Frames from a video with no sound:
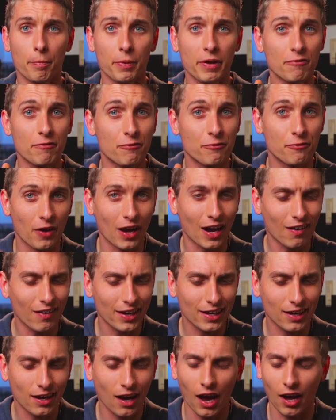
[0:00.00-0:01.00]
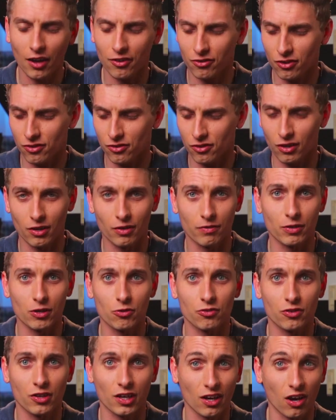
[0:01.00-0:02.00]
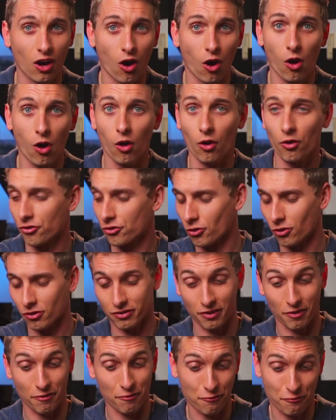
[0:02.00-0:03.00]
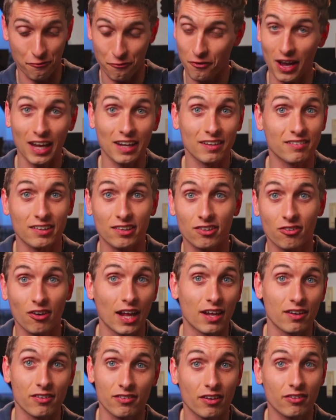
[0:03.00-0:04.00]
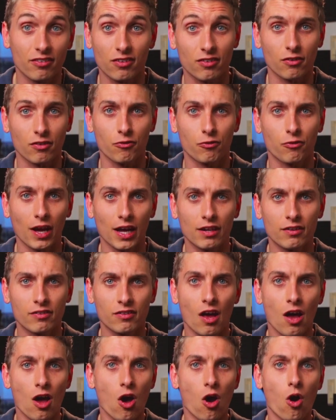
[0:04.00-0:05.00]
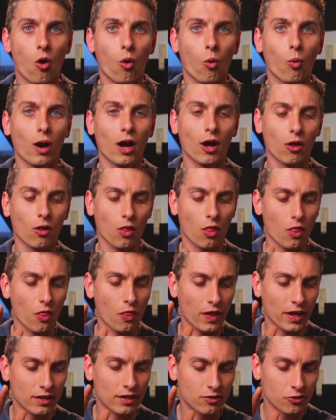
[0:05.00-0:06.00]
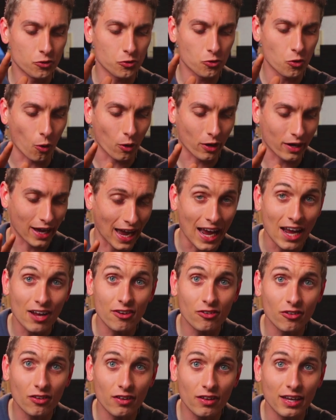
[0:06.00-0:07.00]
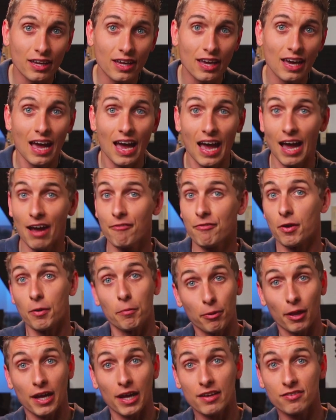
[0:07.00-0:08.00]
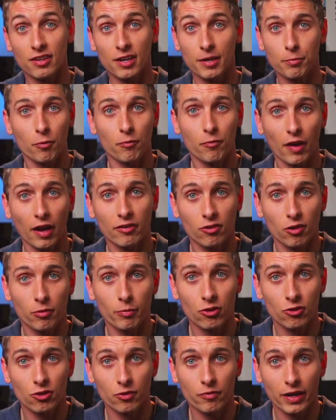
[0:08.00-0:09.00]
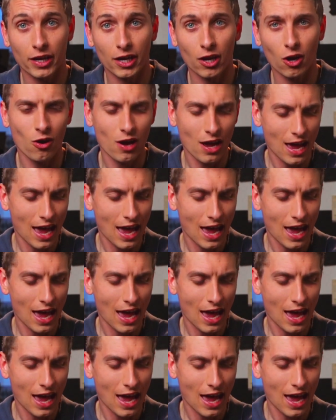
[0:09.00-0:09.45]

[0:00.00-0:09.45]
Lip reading: Be very cautious of using all sorts of fancy transitions and fades. Well, they do occasionally have their place in a professional music video.